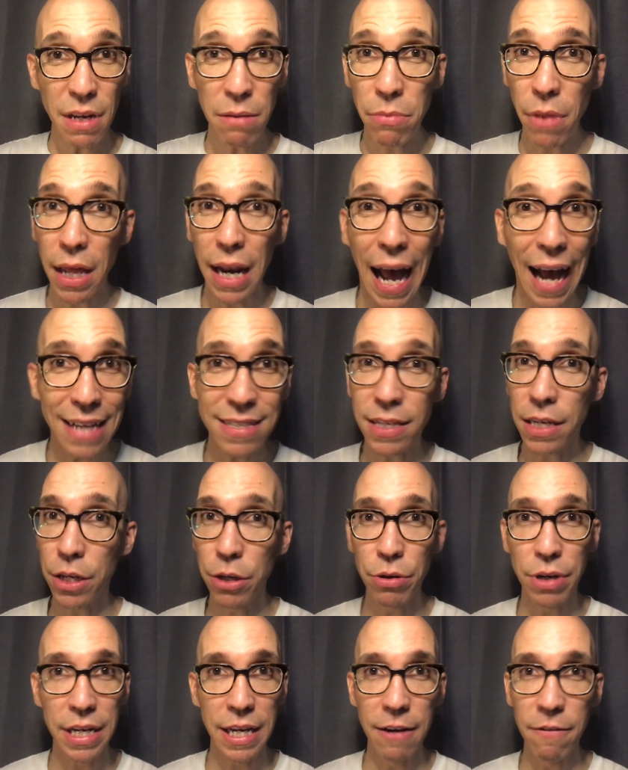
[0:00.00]
I'm not asking
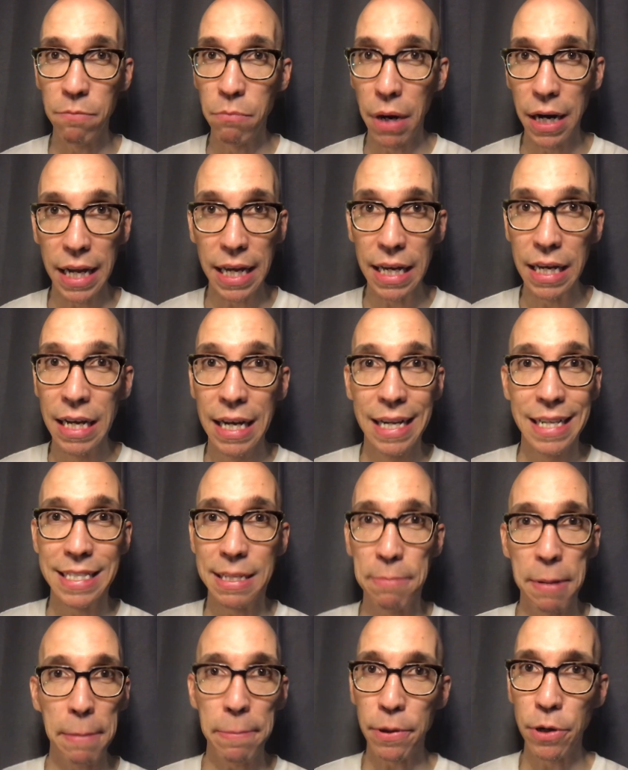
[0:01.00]
you to give money
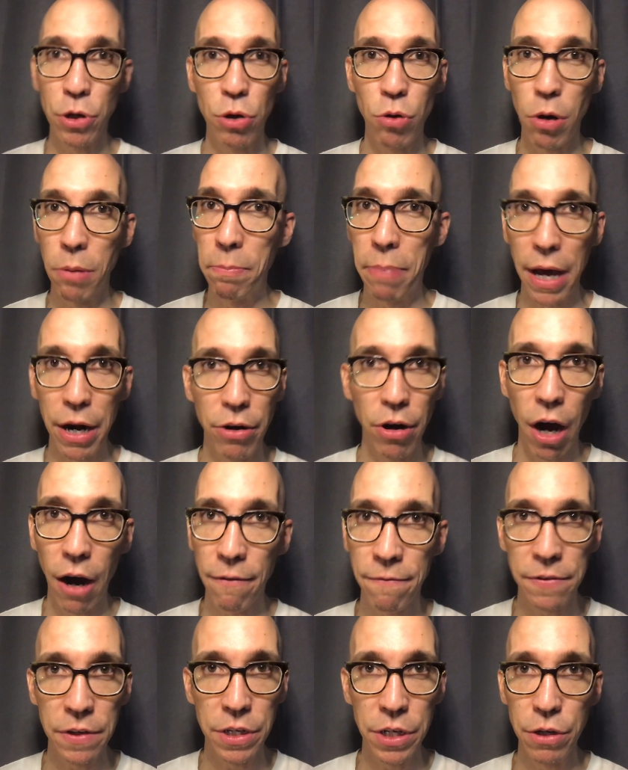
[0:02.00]
to people who are better
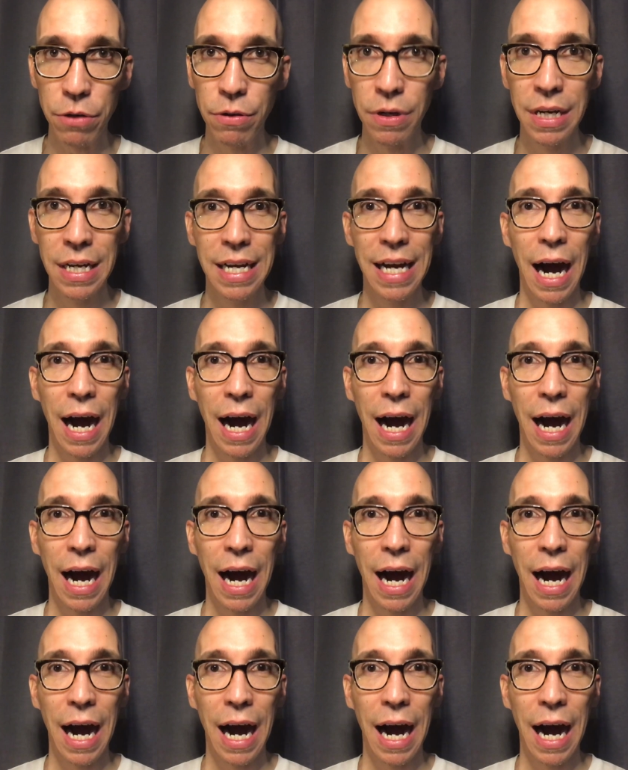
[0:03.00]
off than you.